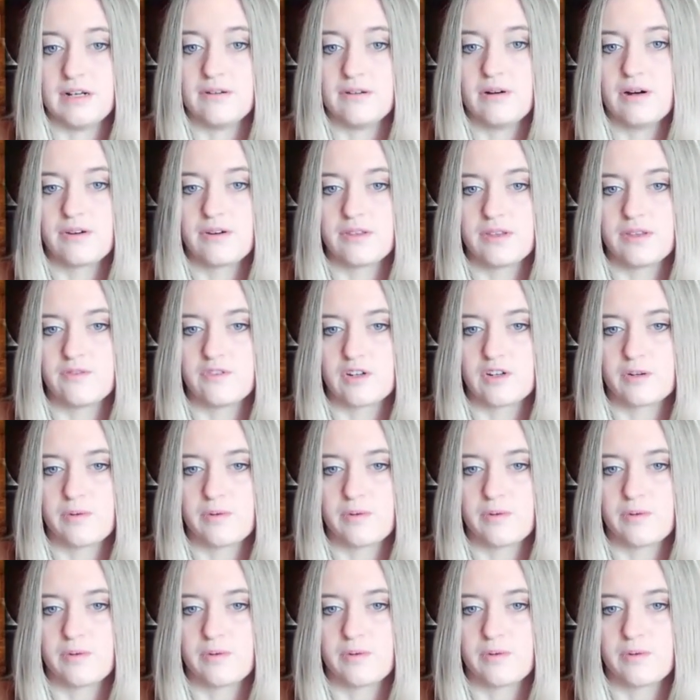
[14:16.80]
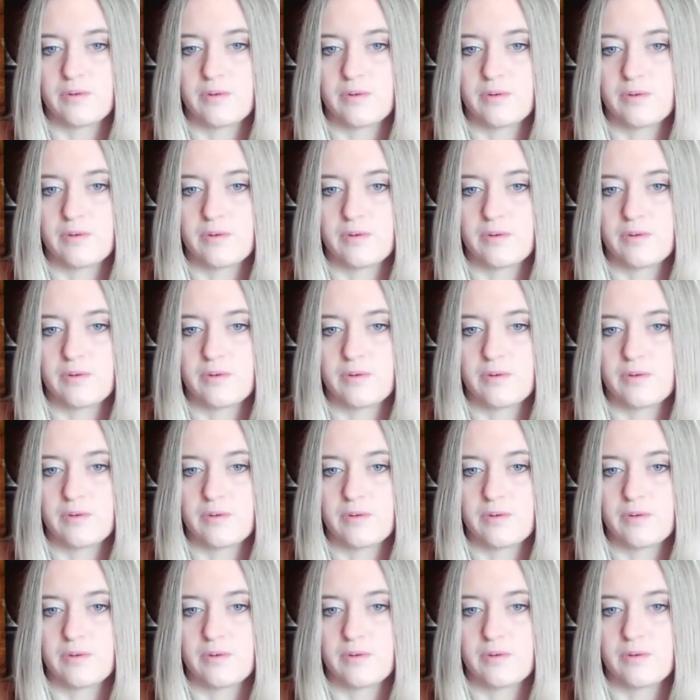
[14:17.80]
are the requirements
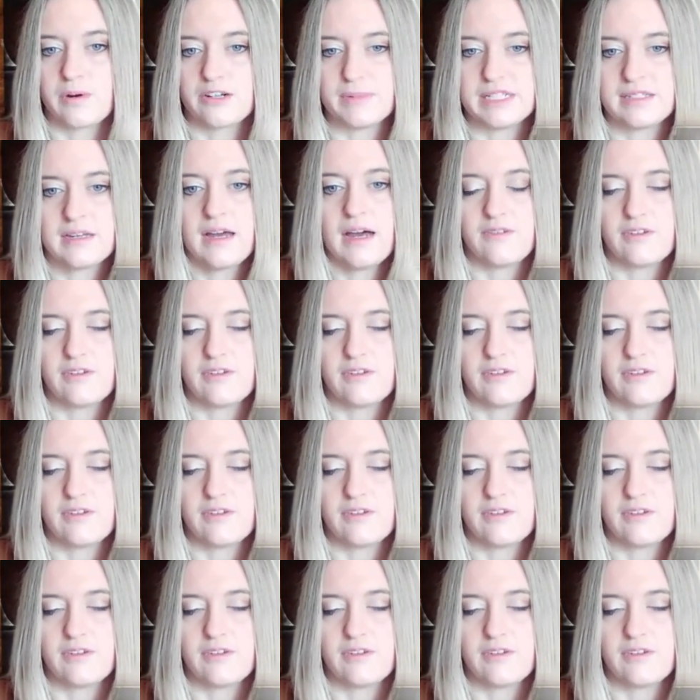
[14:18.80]
around those.